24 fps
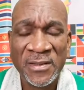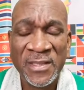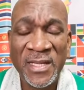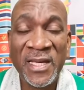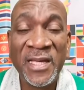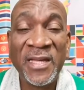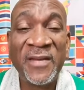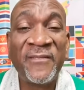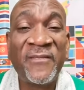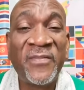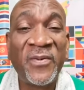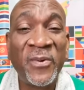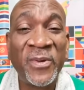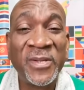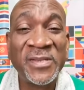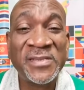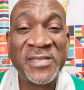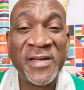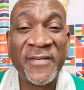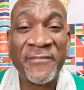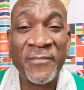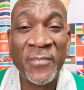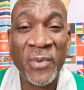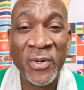The
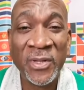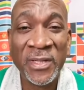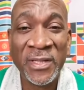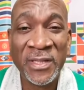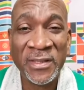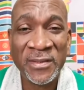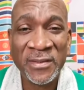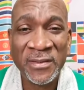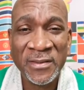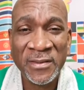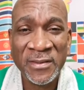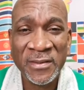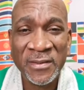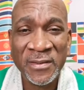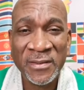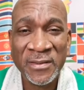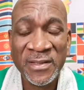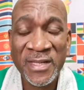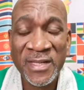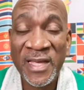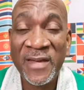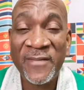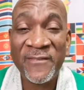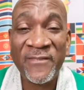influence of money,
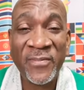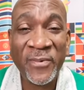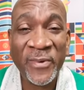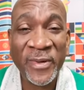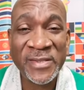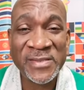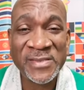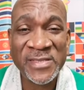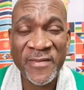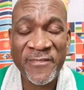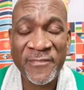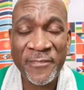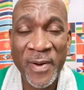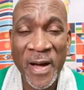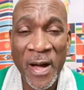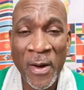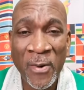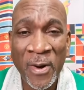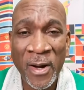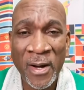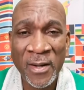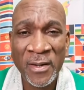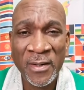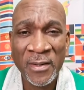the influence of
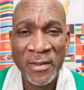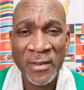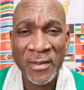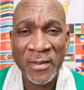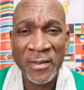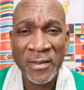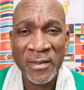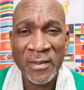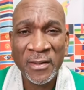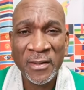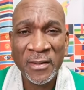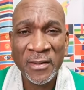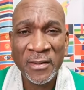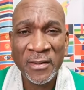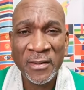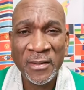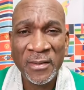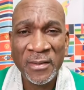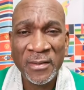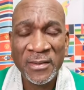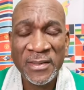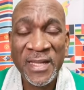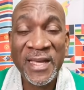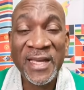power,
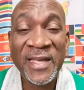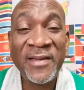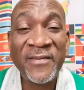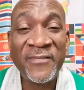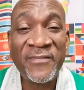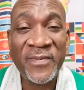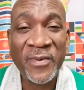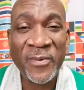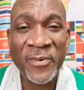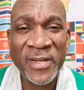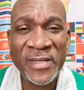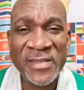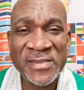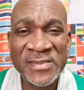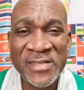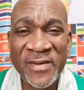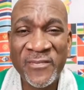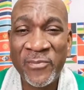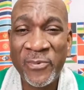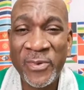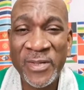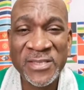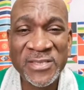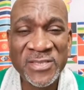the influence
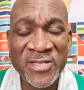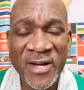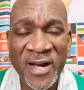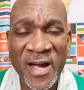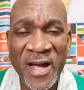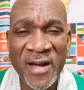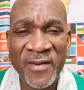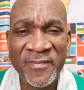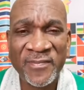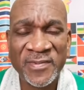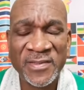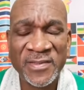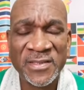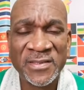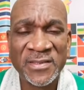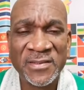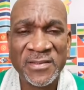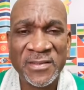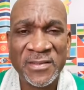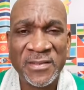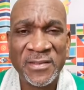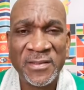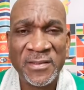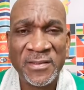of witchcraft,
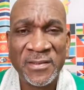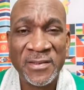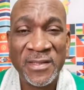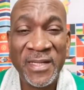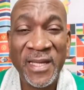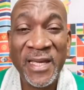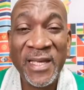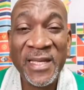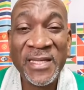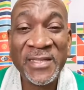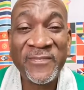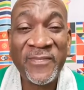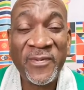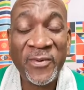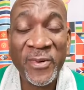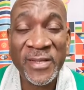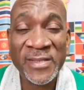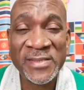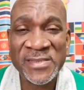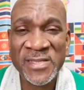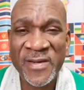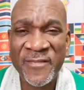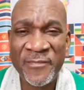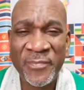the
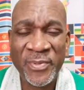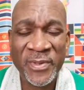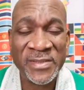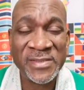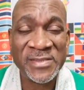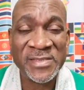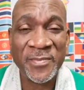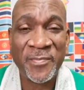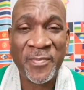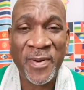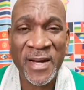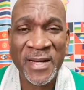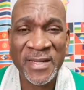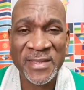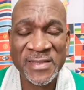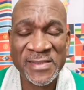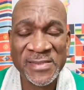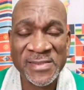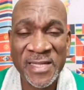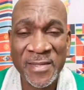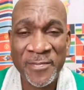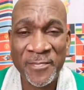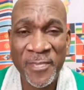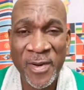influence of
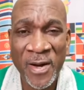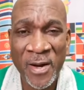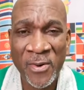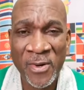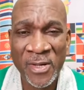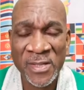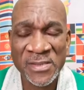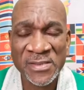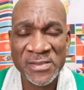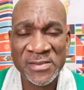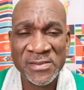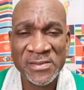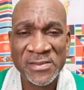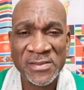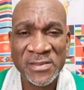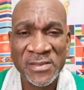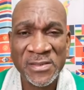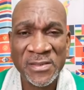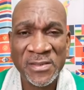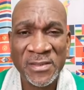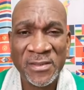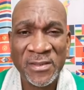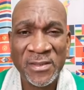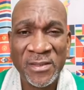principalities and powers,
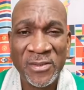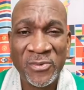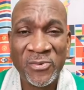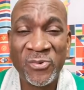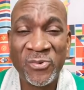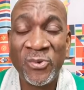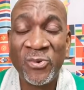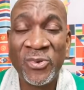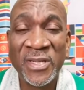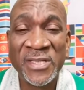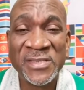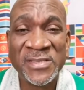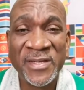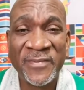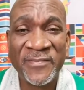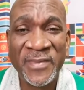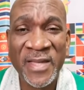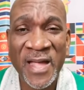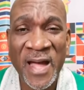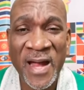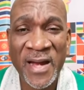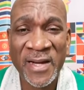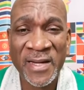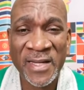rulers of
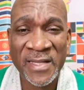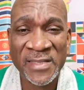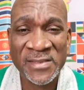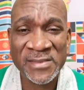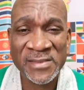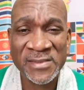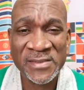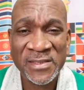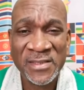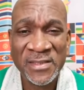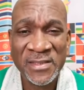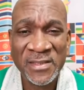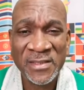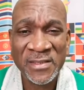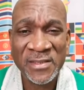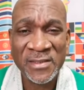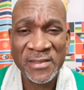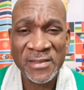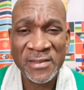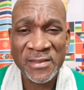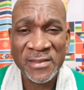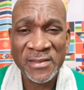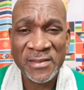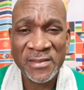darkness.
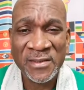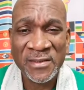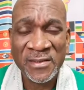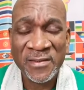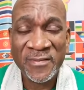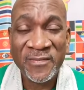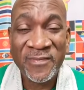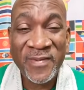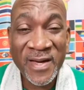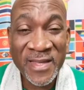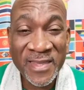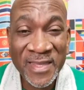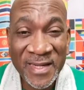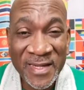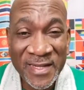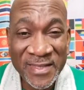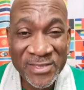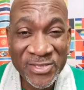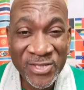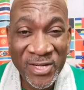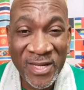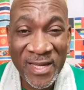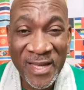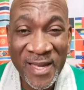Father,
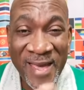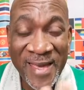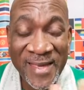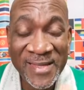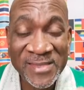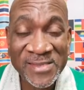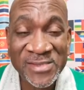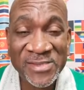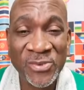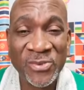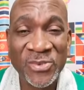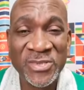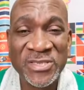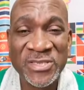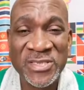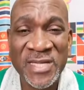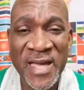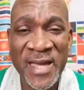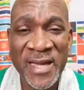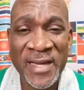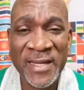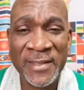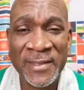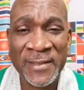let your light so
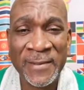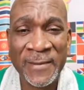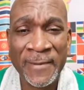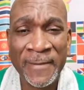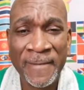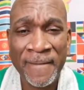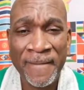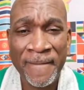shine